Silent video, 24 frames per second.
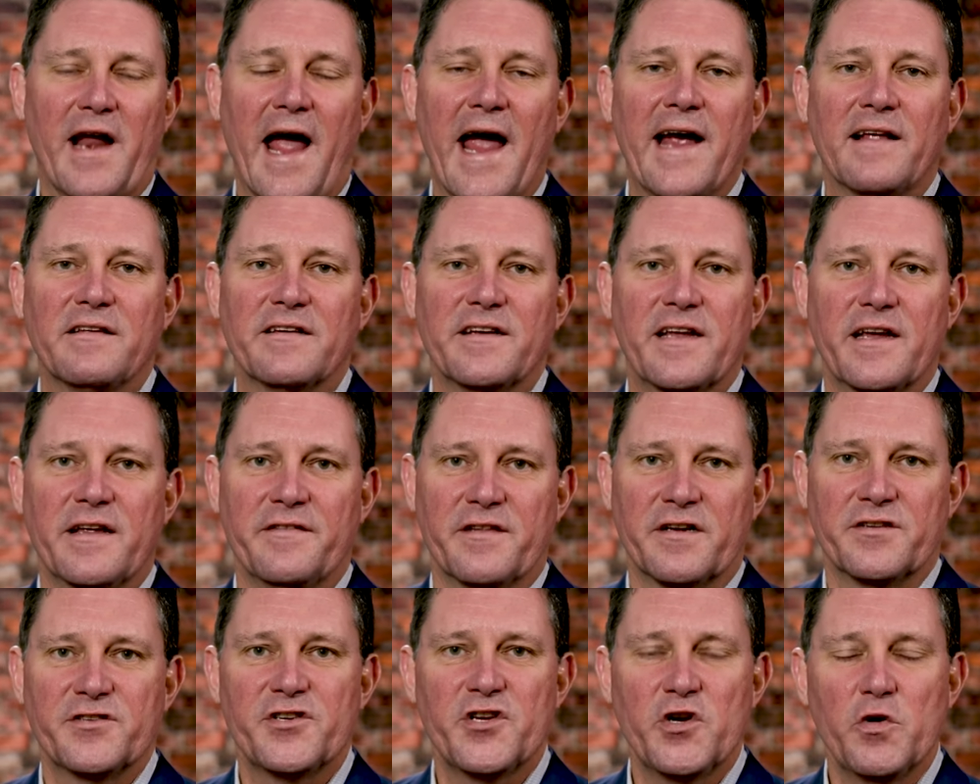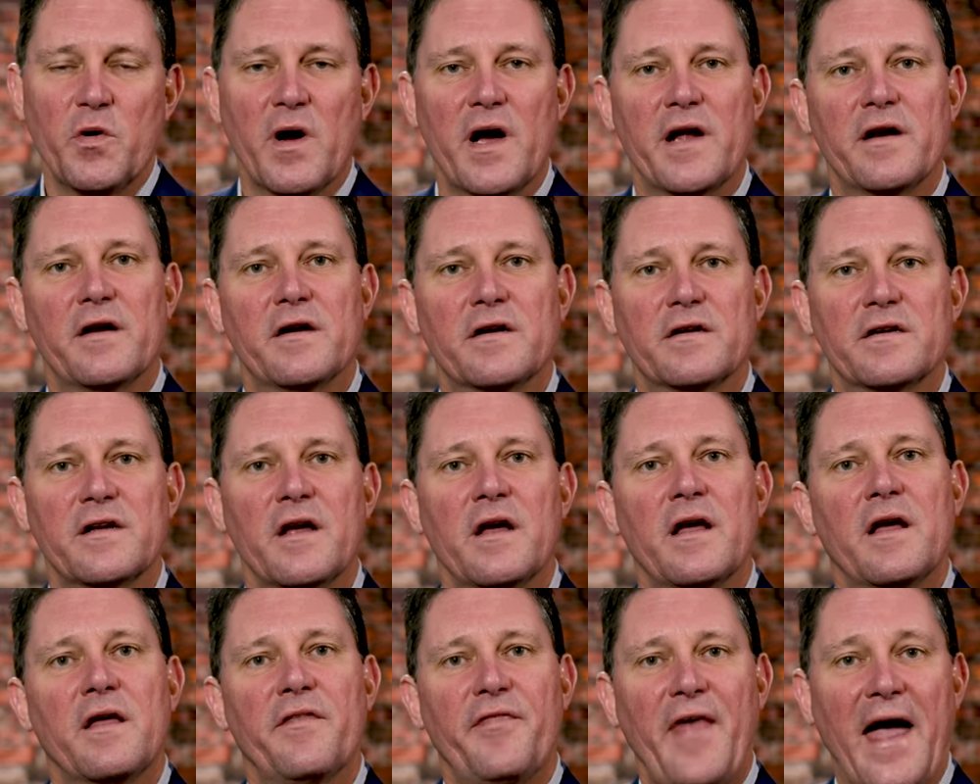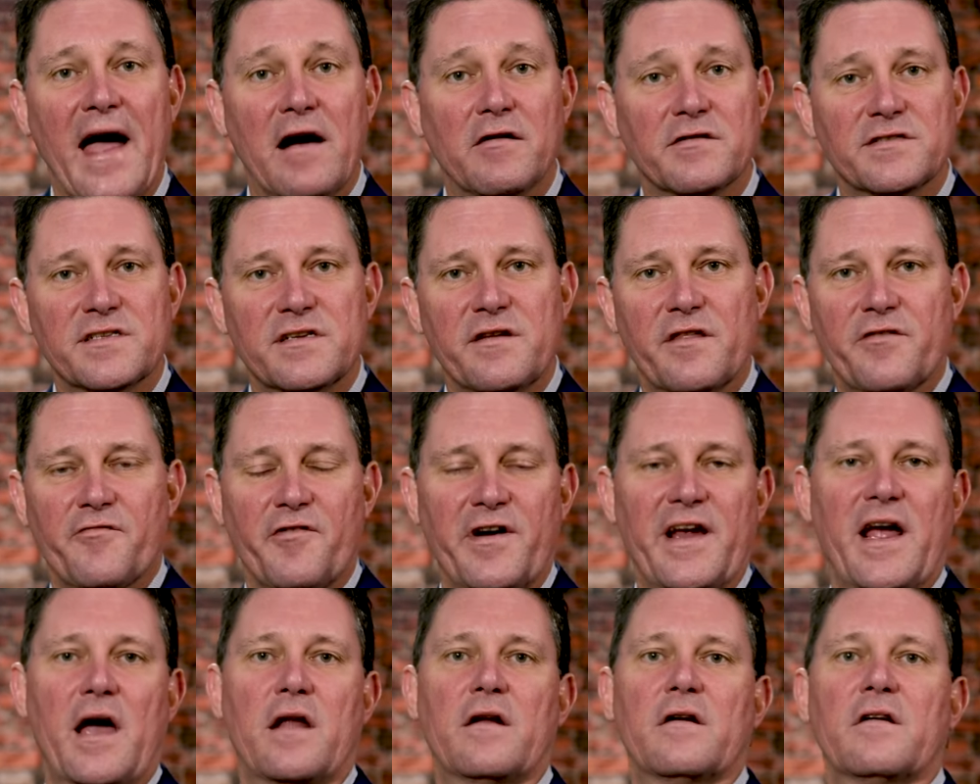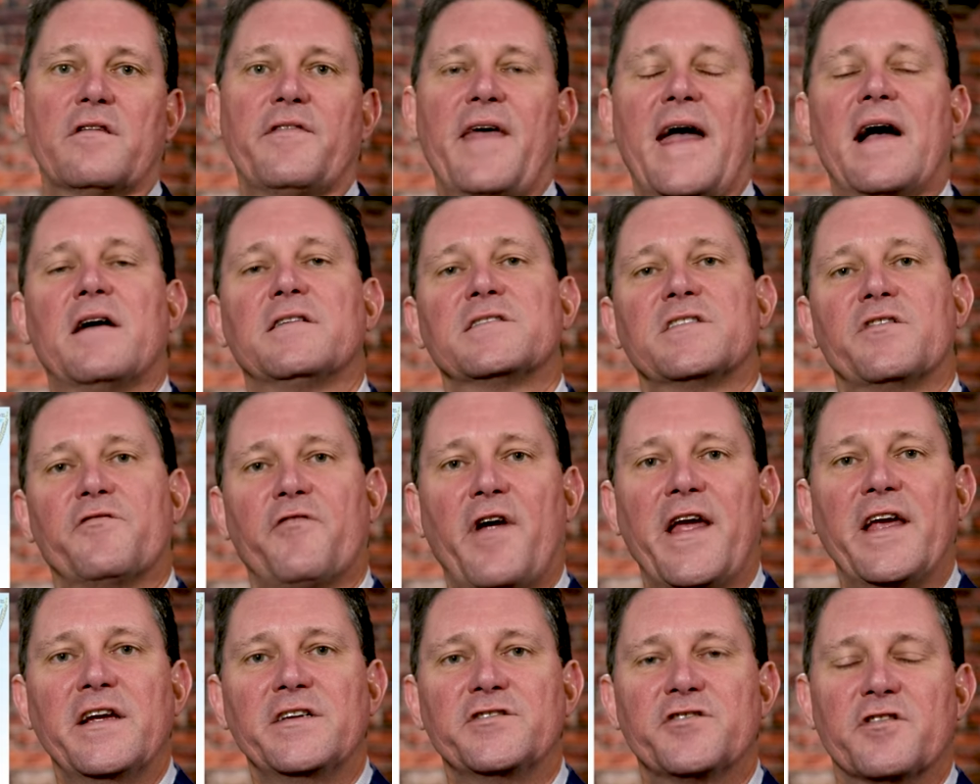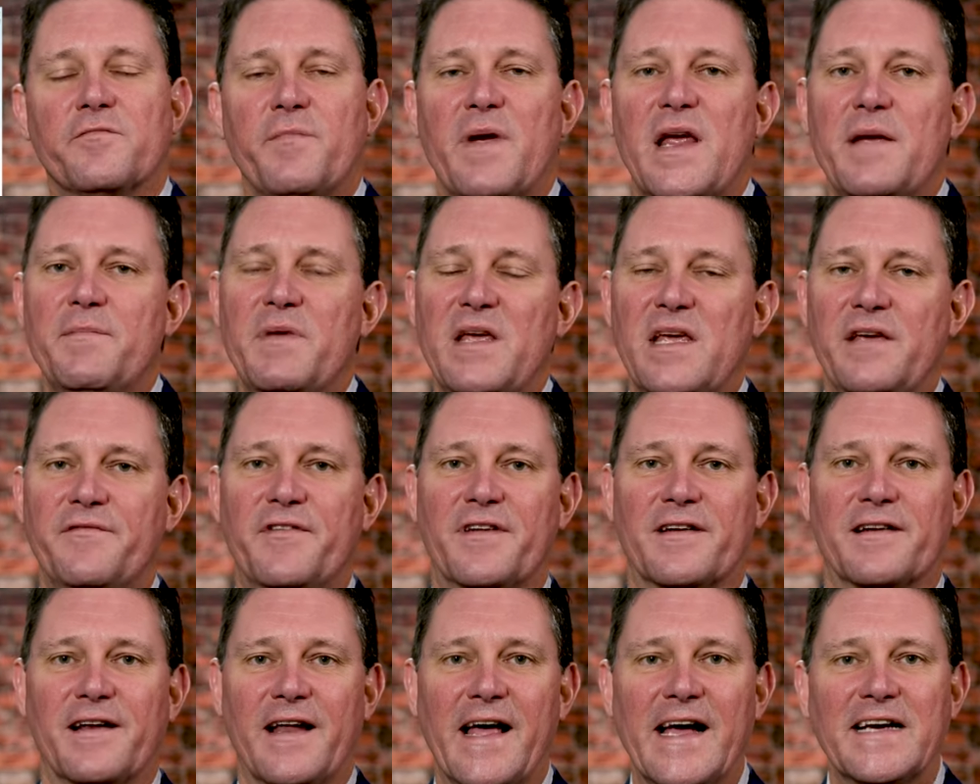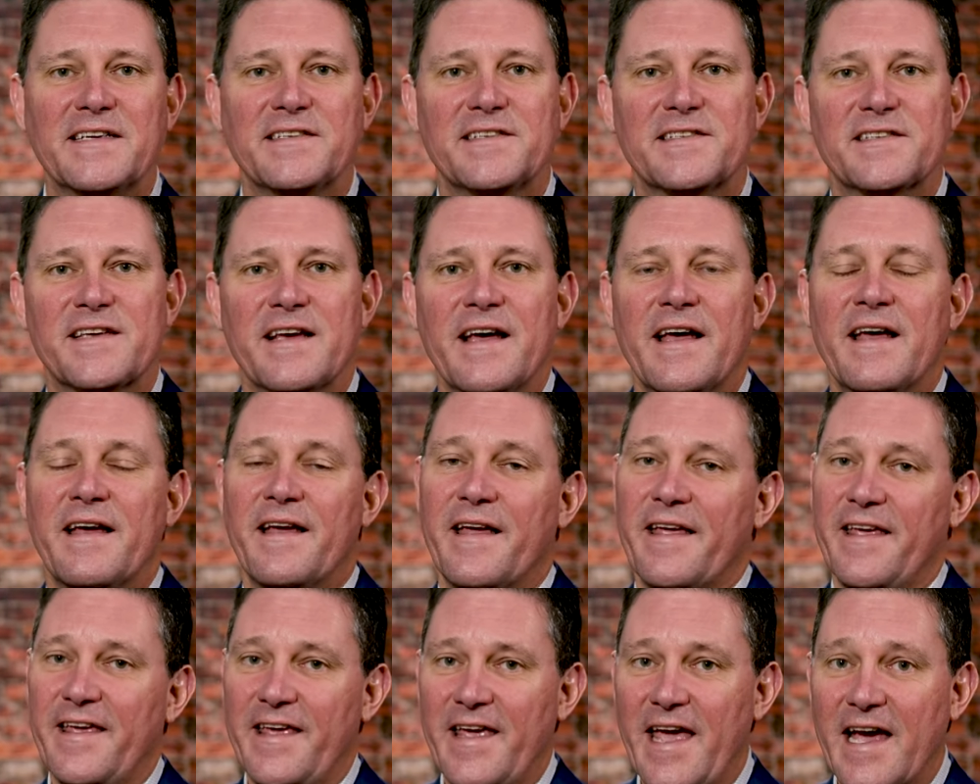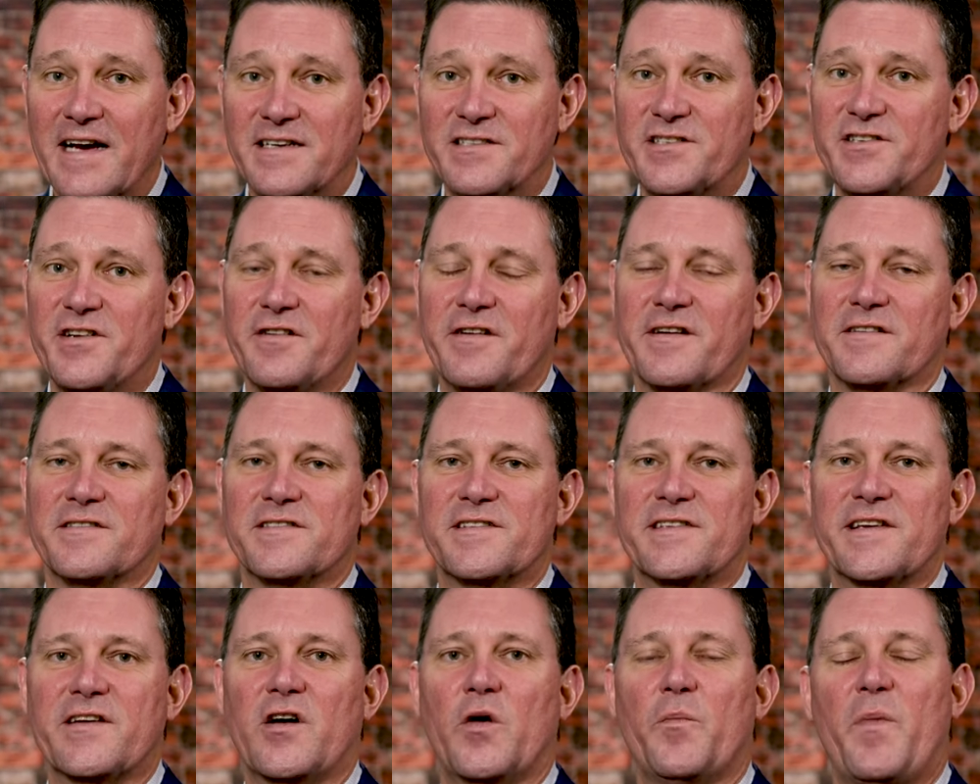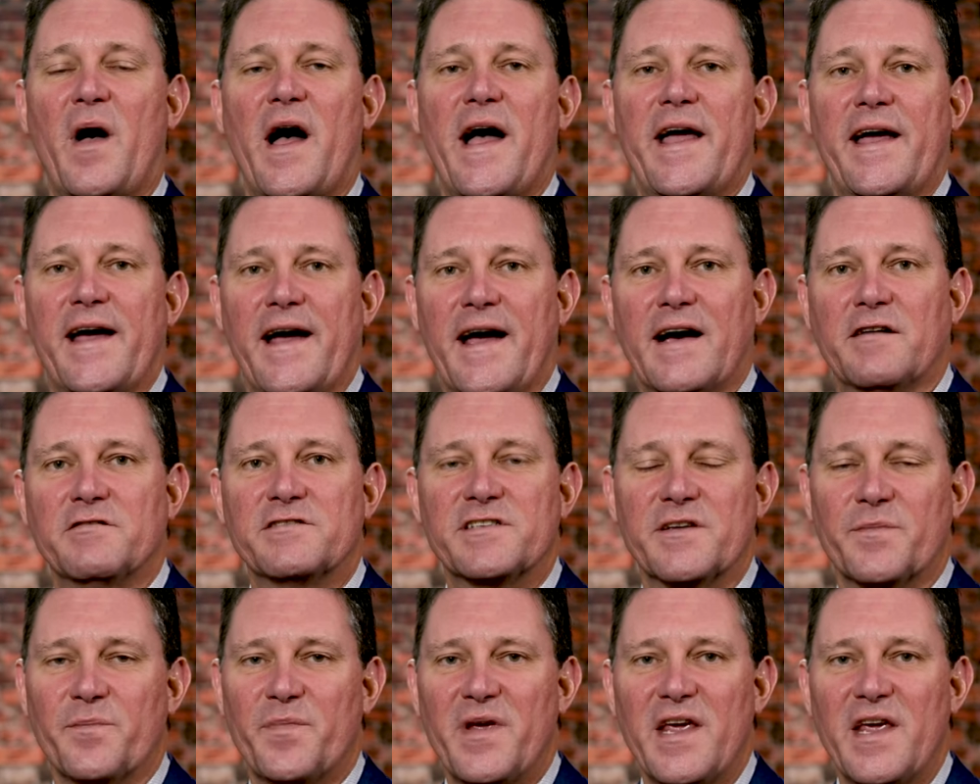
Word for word: Island in the 200,000, 300,000 range or maybe even less? yes, you can still buy a house in